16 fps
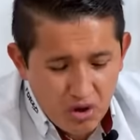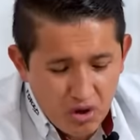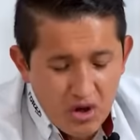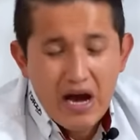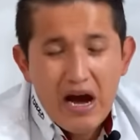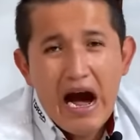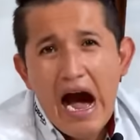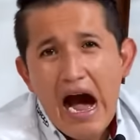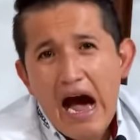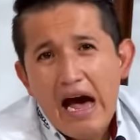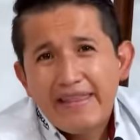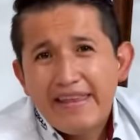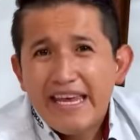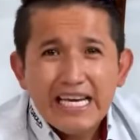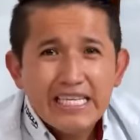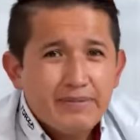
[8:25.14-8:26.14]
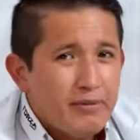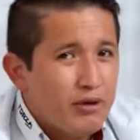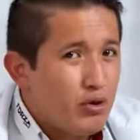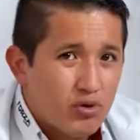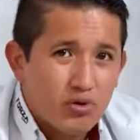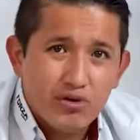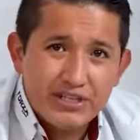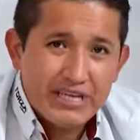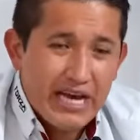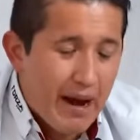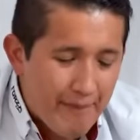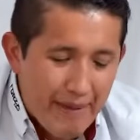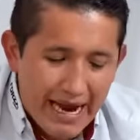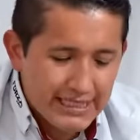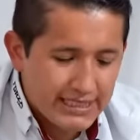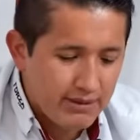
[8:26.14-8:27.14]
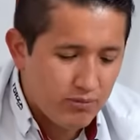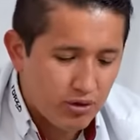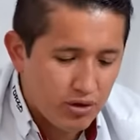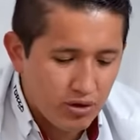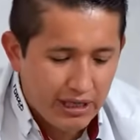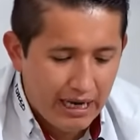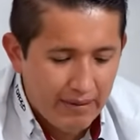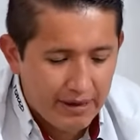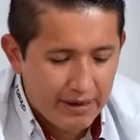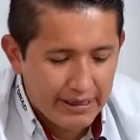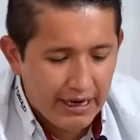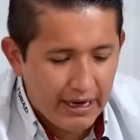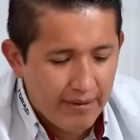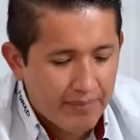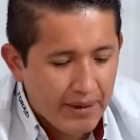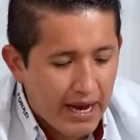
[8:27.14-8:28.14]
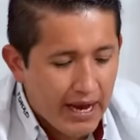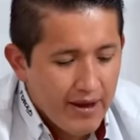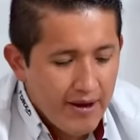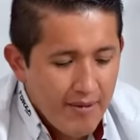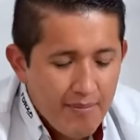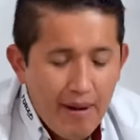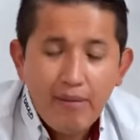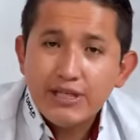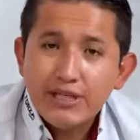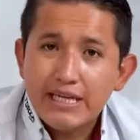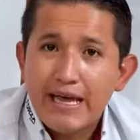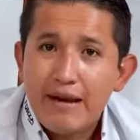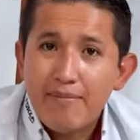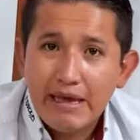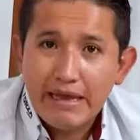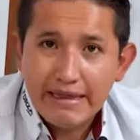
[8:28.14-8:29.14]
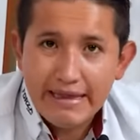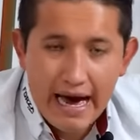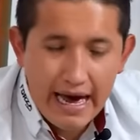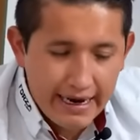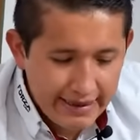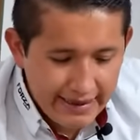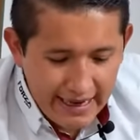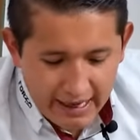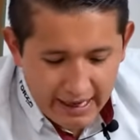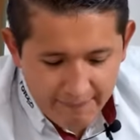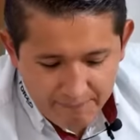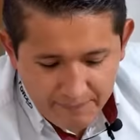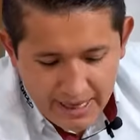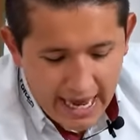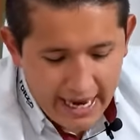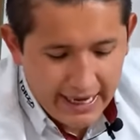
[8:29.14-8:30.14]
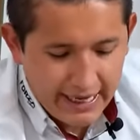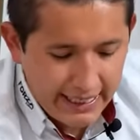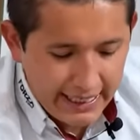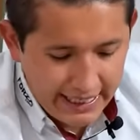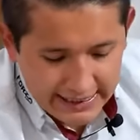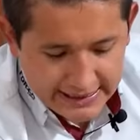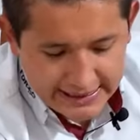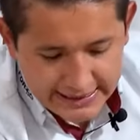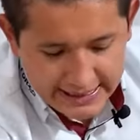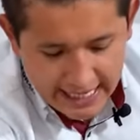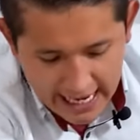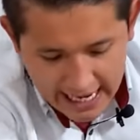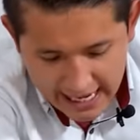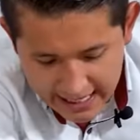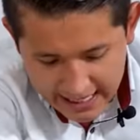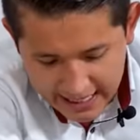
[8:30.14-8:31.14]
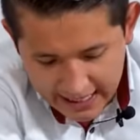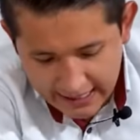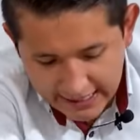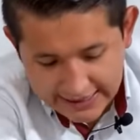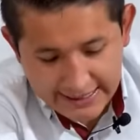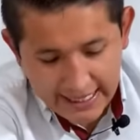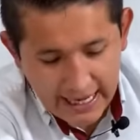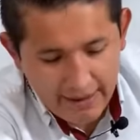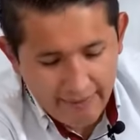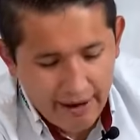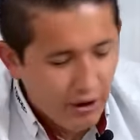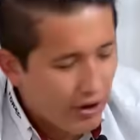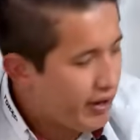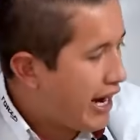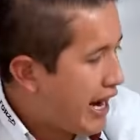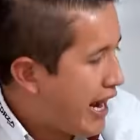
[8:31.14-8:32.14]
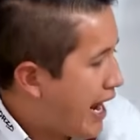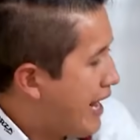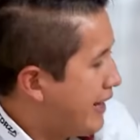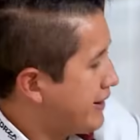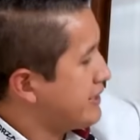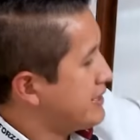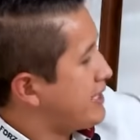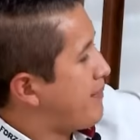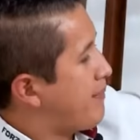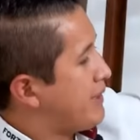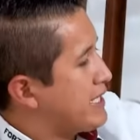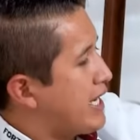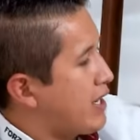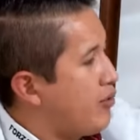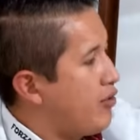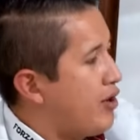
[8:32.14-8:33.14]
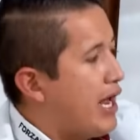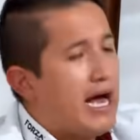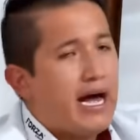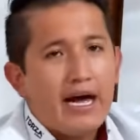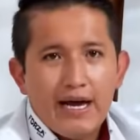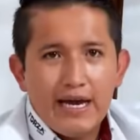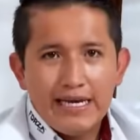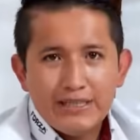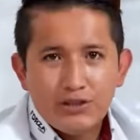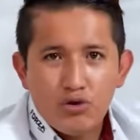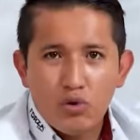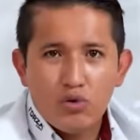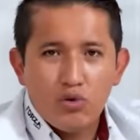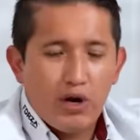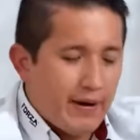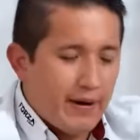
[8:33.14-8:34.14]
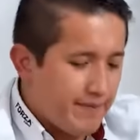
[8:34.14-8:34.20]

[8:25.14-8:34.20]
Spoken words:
I really like the impressive outcome we achieved on this particular layer of paint. I think, considering the efficiency and the speed in terms